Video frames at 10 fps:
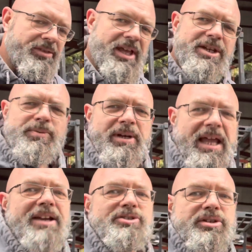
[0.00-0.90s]
That is what
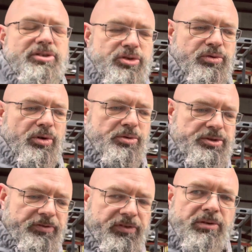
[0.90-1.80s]
actually controls
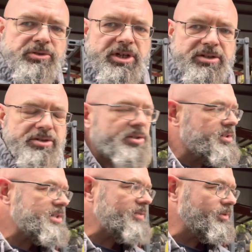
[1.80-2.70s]
the fuel injectors on the
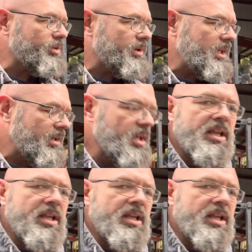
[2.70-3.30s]
7.3.